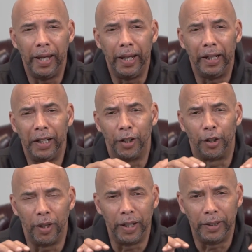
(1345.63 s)

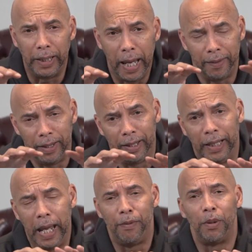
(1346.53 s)
and, a, and,
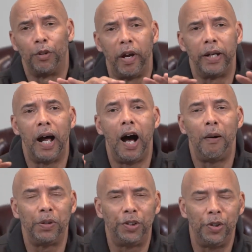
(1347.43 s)
and gave them greater
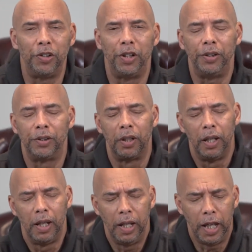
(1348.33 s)
opportunities.
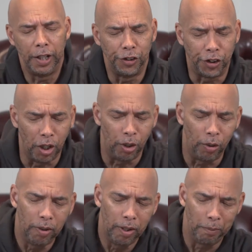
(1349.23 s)
And
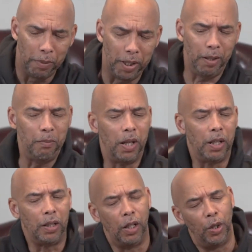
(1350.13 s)
so many
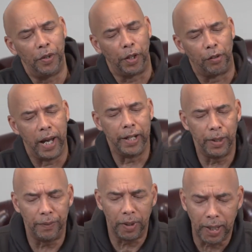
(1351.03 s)
men owe the
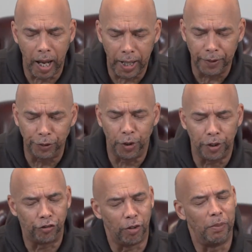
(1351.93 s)
grandeur of their lives to
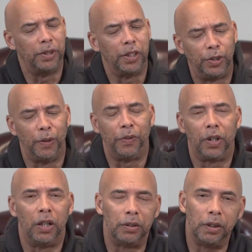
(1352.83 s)
their tremendous
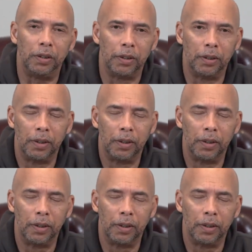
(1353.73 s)
difficulties.